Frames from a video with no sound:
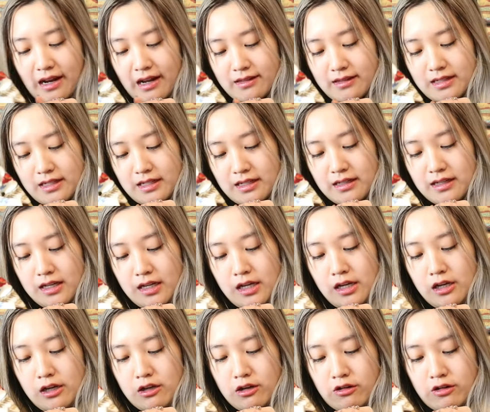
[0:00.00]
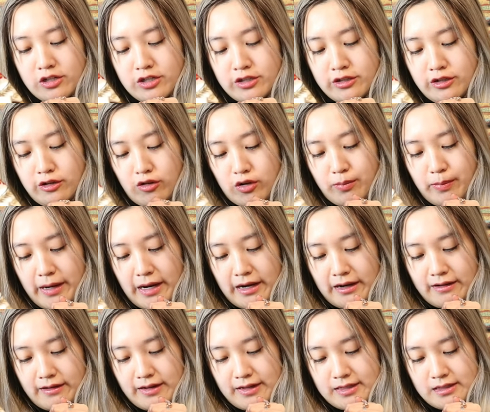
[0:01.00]
at the Christian Dior
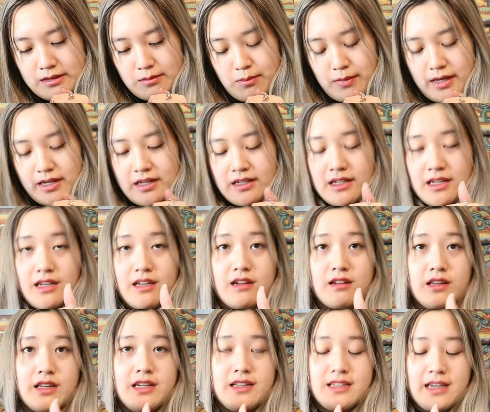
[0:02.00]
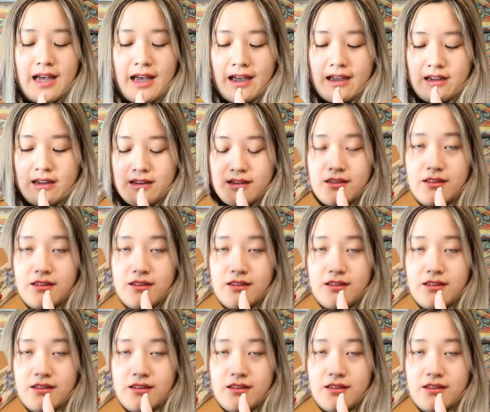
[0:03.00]
Paris Made in Italy tag.